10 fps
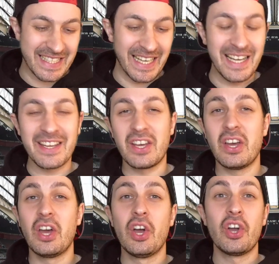
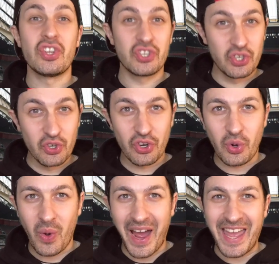Ghana,
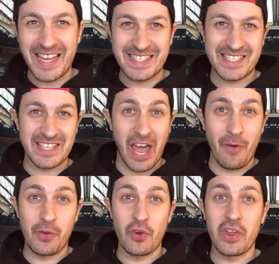Uruguay and
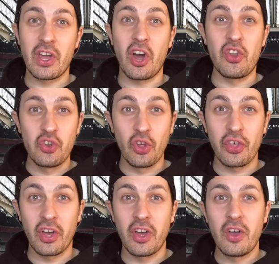South Korea,
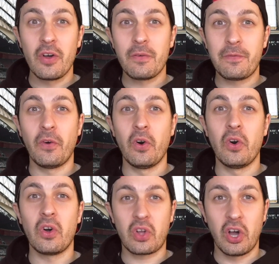another
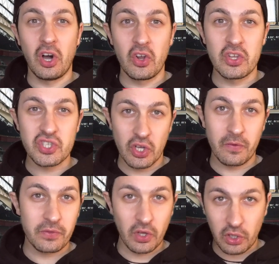4 corners
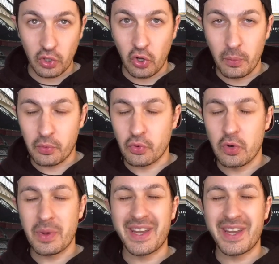of the globe group.